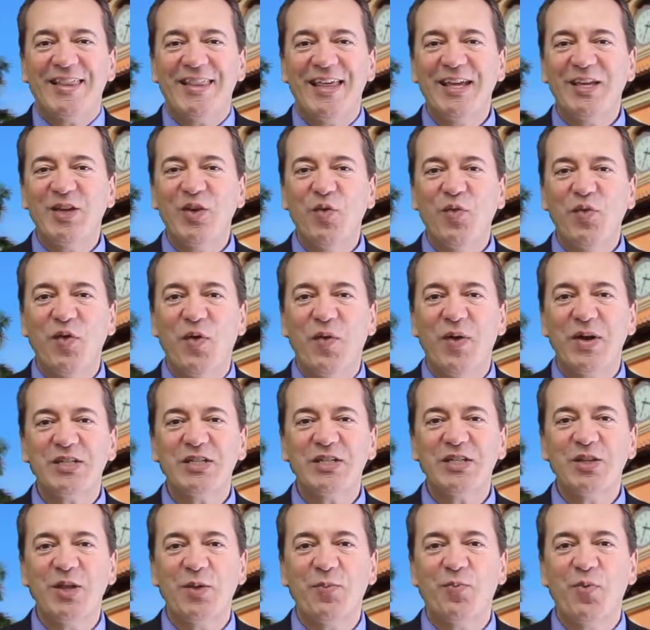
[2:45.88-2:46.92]
Thank you for
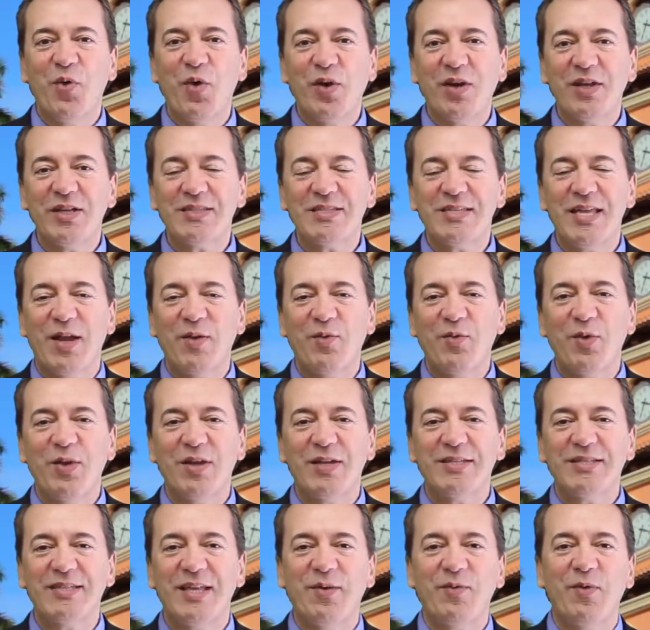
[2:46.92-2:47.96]
watching the Broken Sound
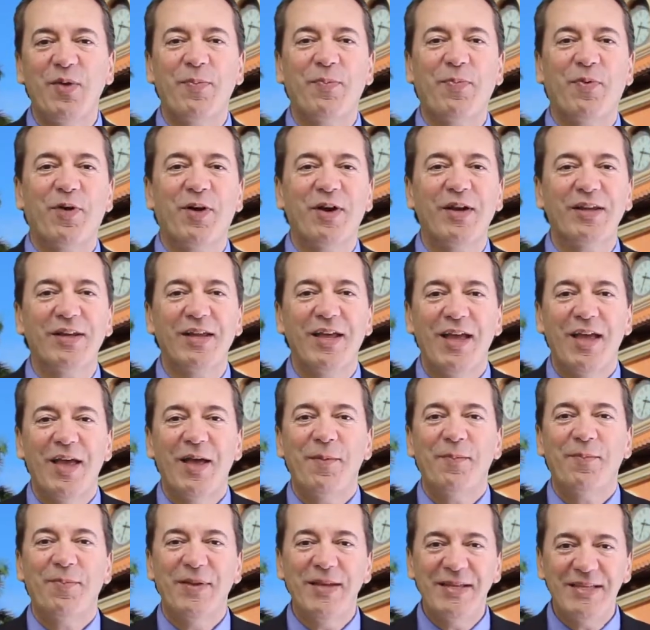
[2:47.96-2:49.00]
Real Estate Report.
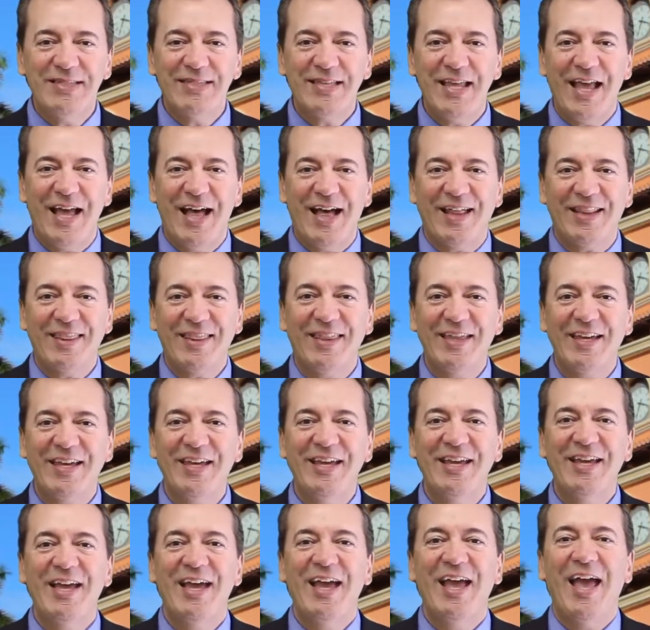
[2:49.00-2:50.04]
Please stay
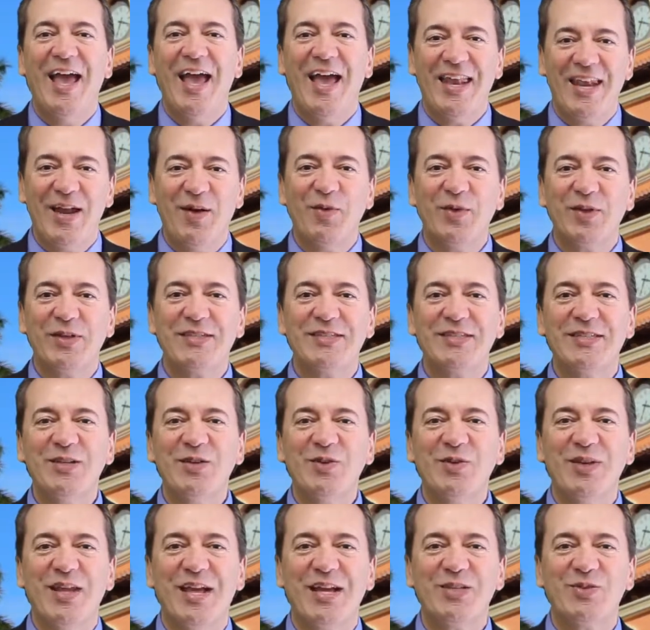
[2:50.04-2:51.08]
healthy, and I will see
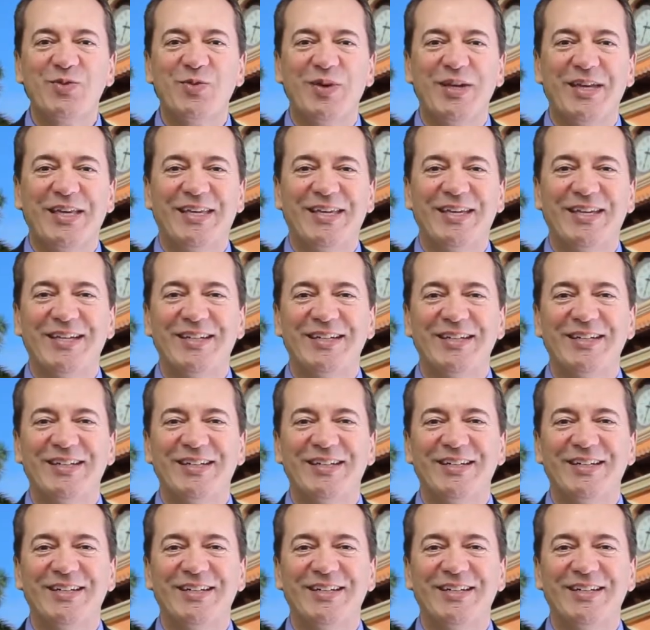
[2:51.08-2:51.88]
you next week.